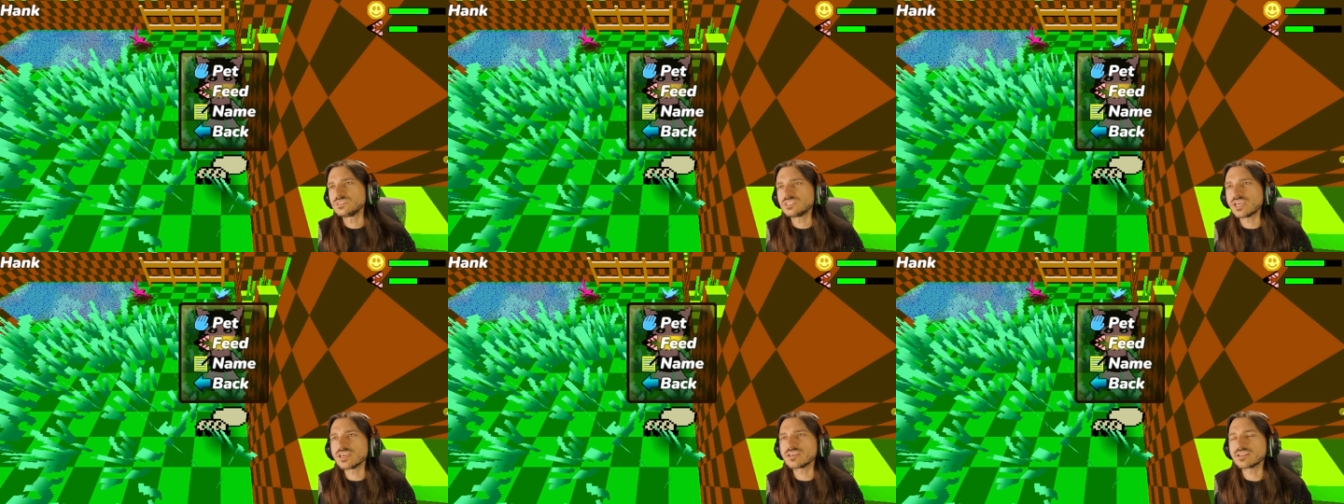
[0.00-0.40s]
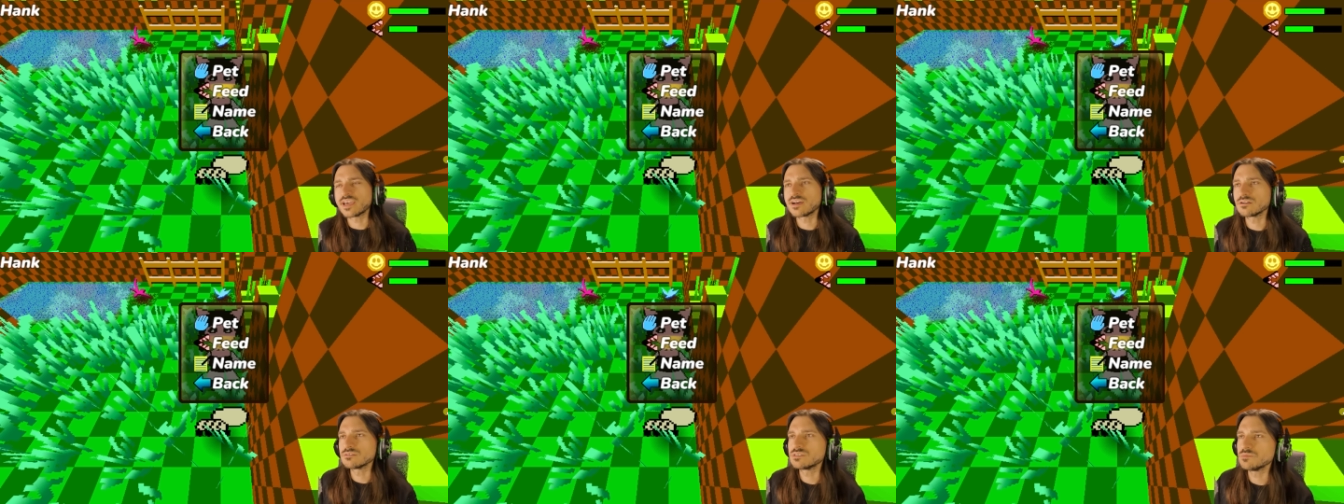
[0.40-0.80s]
taken
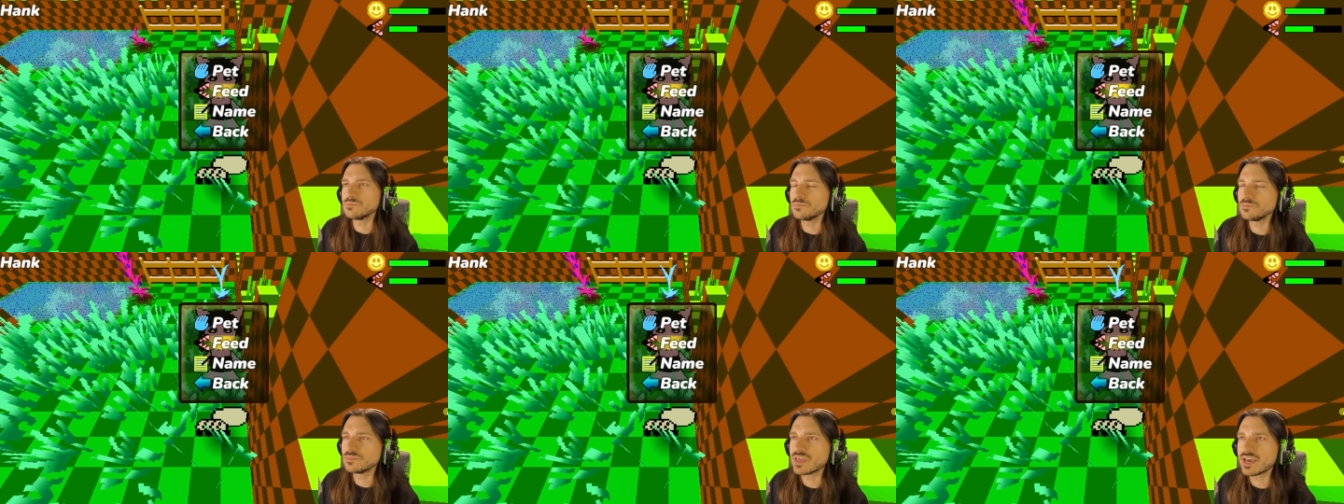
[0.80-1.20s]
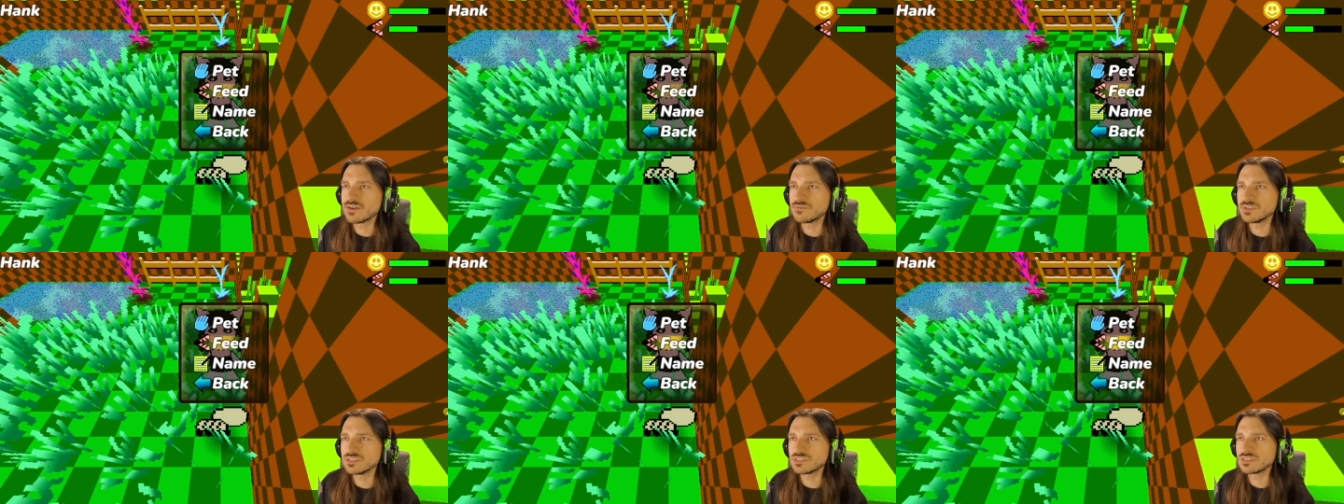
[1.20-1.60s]
out to
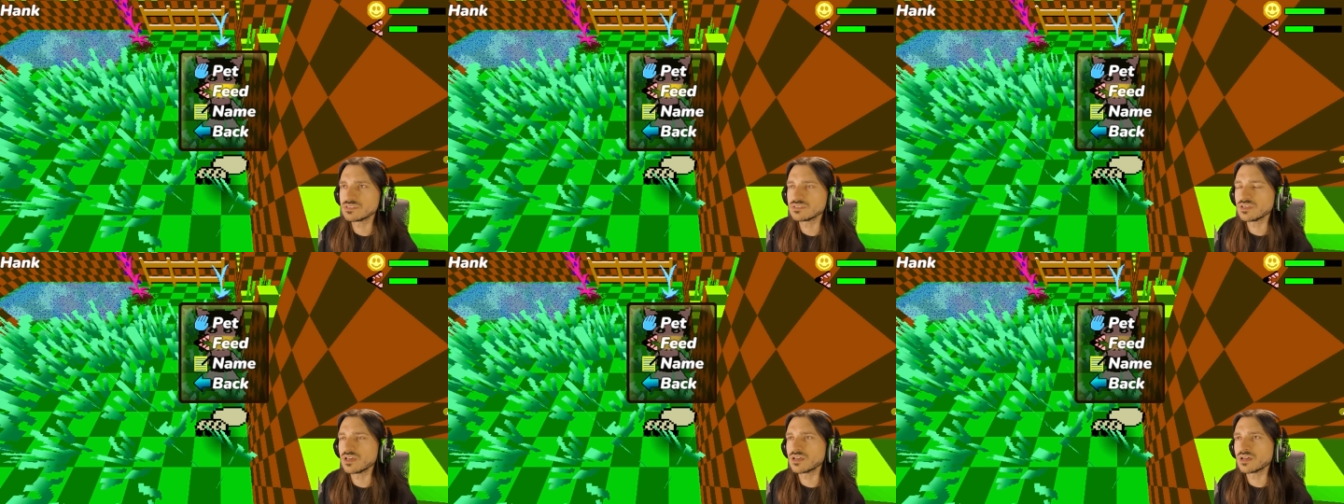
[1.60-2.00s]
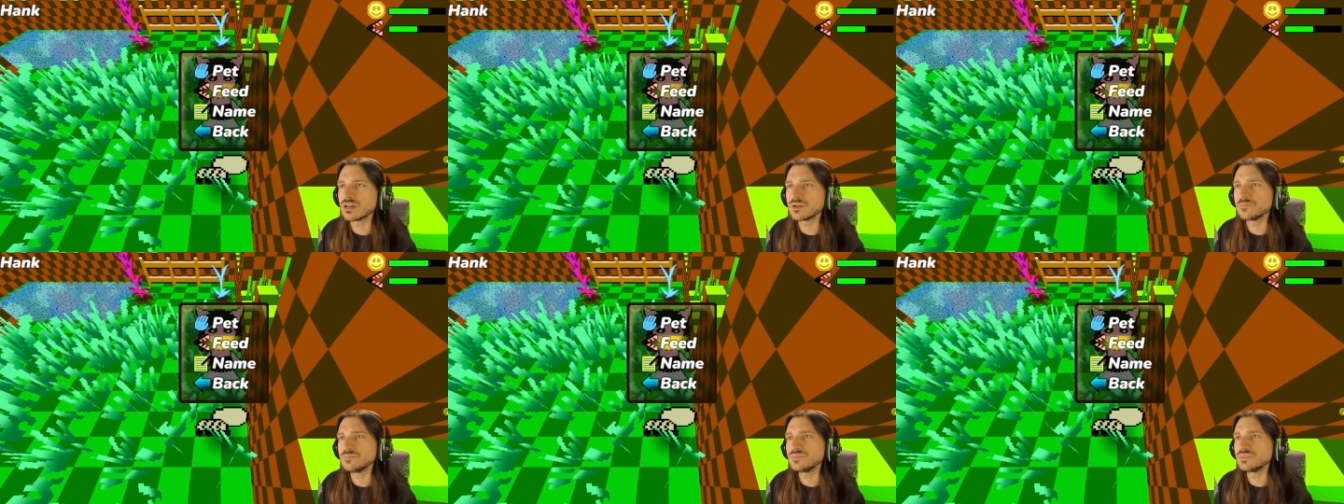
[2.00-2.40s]
have its uh,